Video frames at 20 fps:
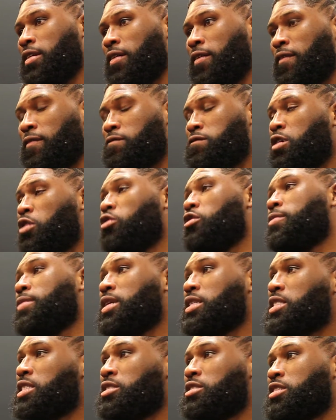4
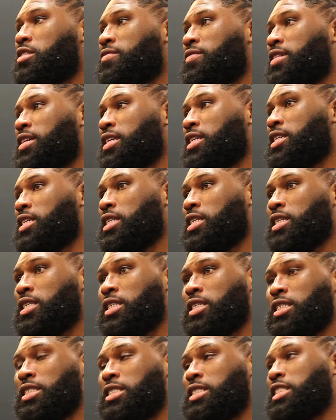minutes into the fight,
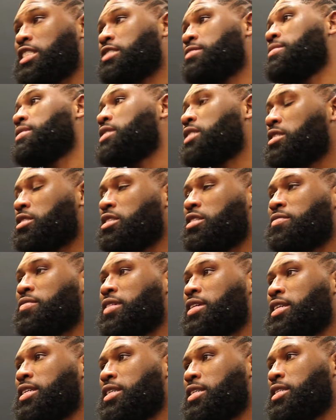6 minutes into the
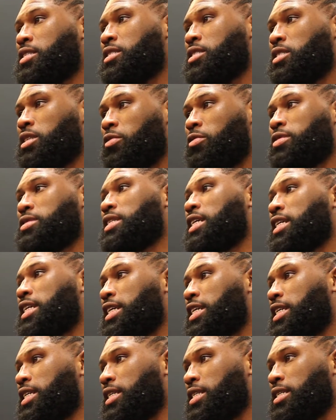fight, once I get
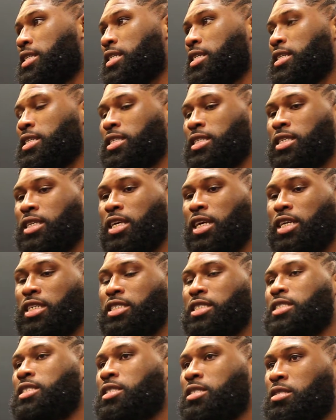it,
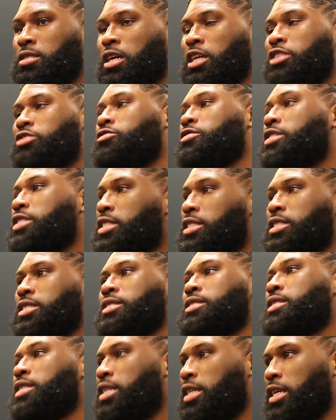it's attrition.
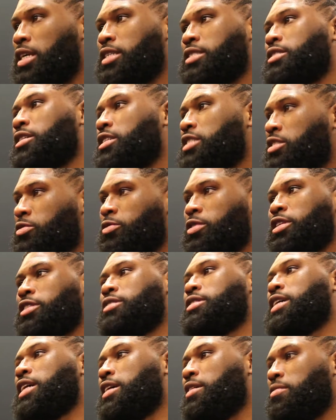It starts to wear you
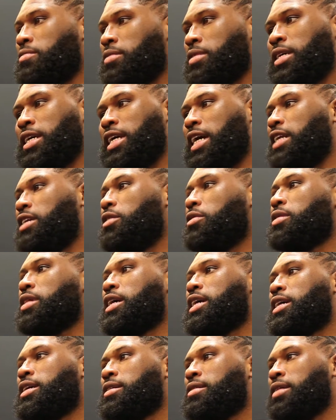down. I know
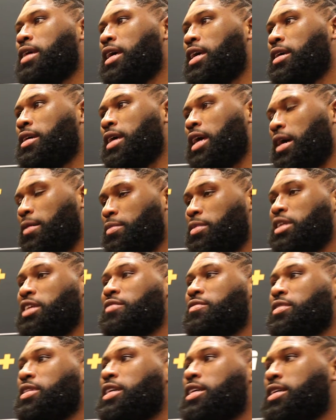that. I believe
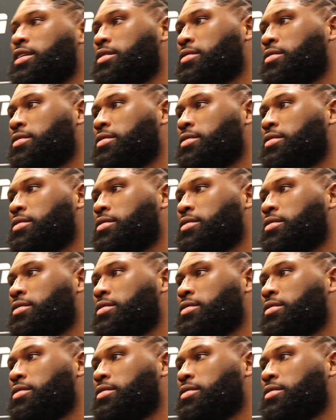in that.